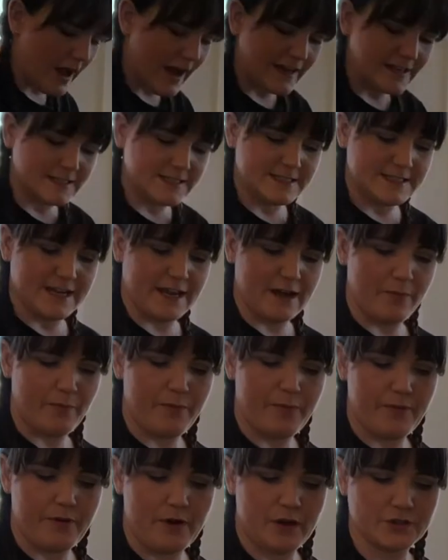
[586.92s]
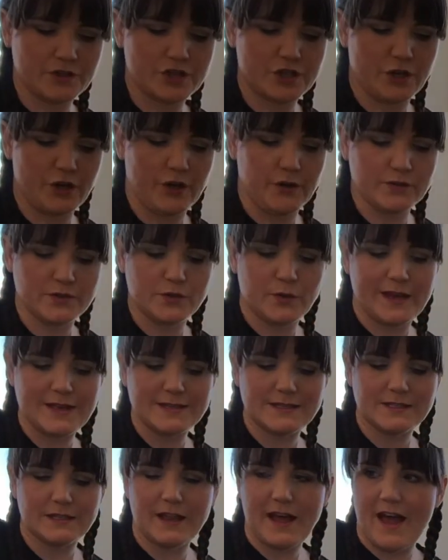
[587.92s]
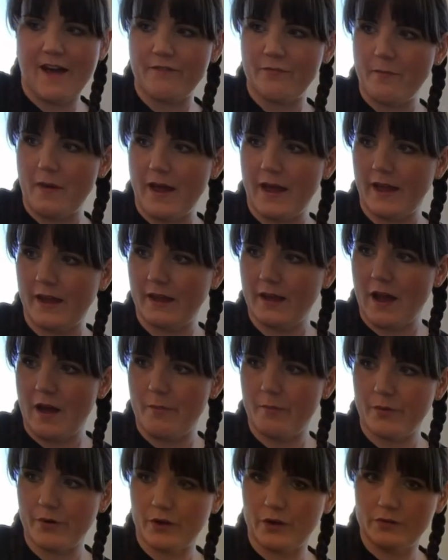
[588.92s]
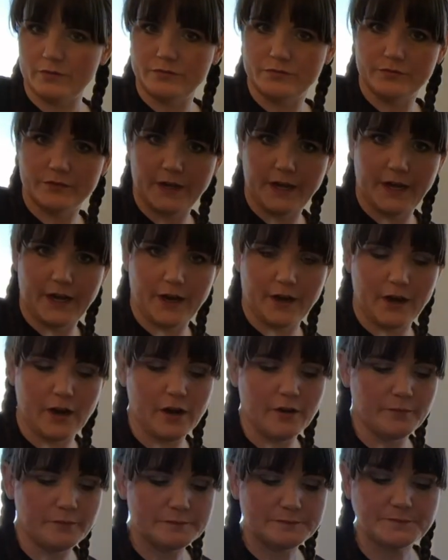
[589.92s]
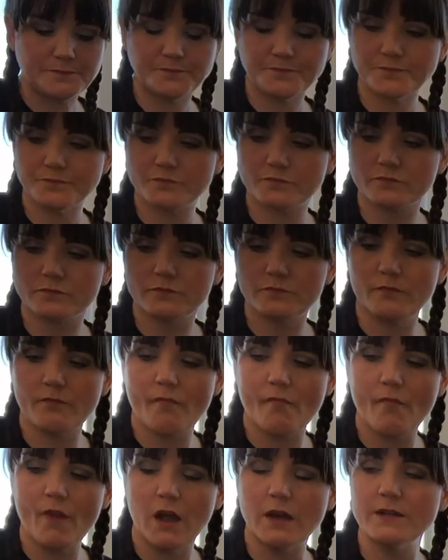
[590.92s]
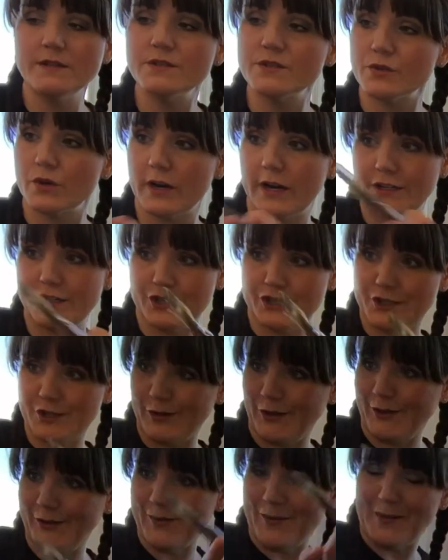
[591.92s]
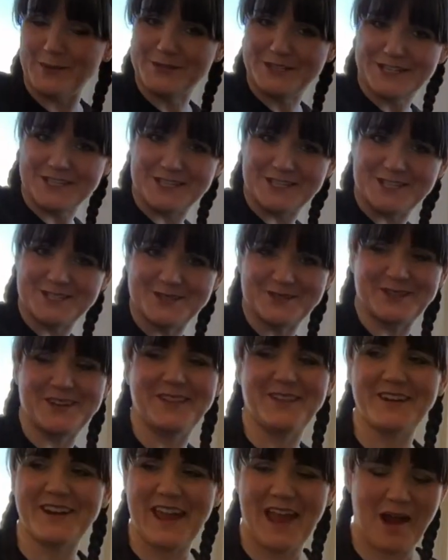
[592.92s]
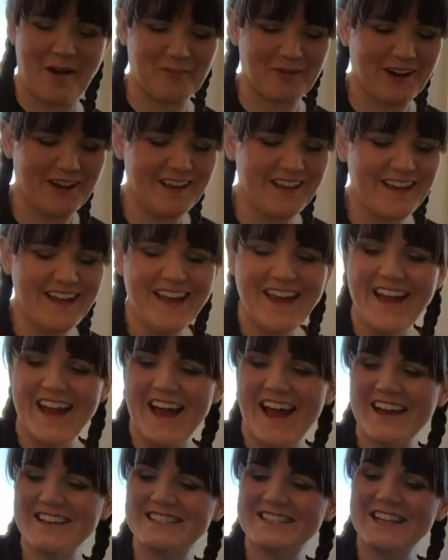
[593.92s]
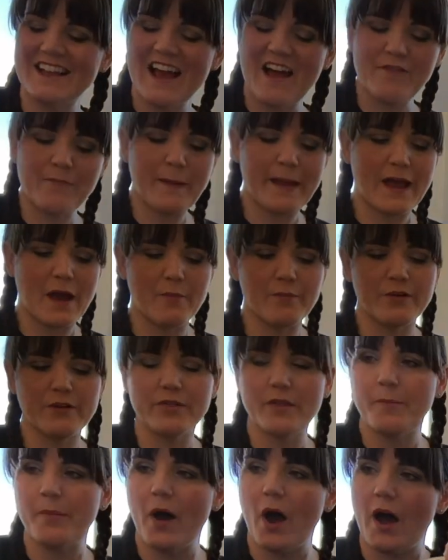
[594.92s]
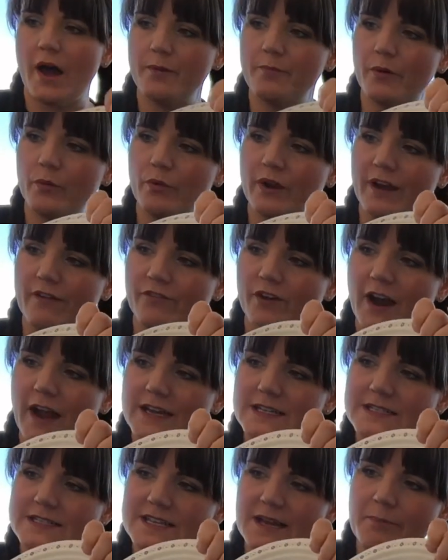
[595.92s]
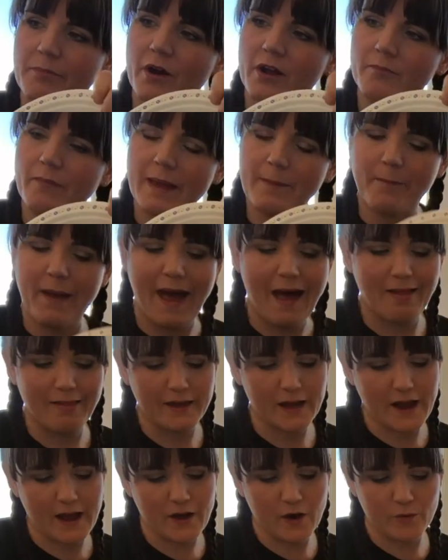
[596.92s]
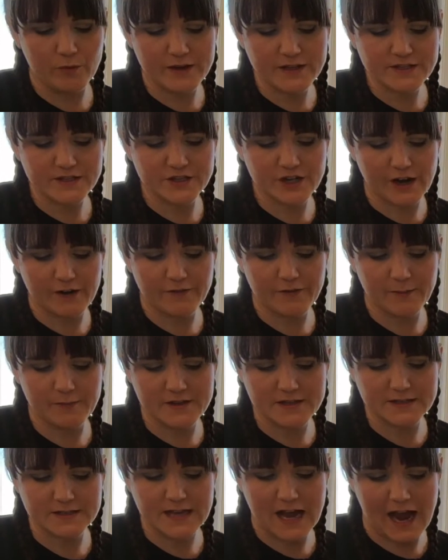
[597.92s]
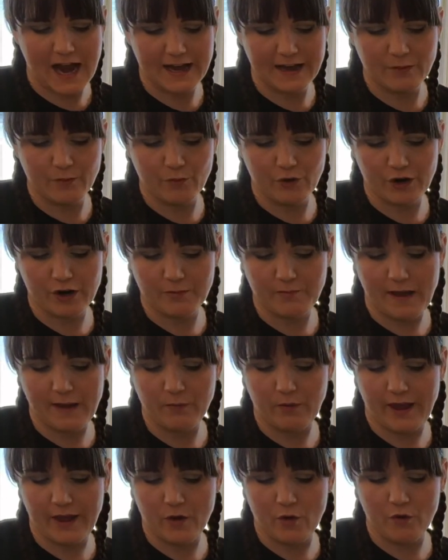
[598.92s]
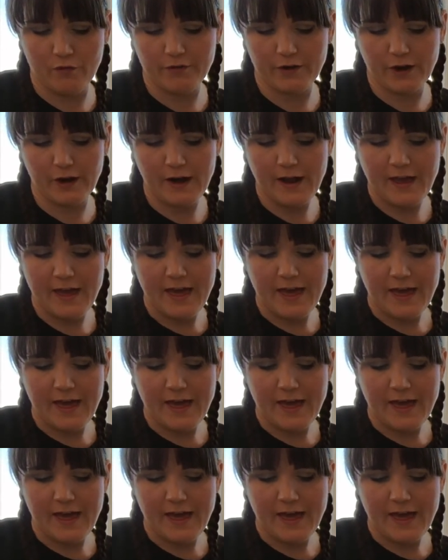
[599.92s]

I dip, I'll show you. So I still have my umber here. And sorry, just so you know, I'm teaching to another camera. I still have my umber in the pod, but whenever I dip on my palette, I always start from the side and work my way over.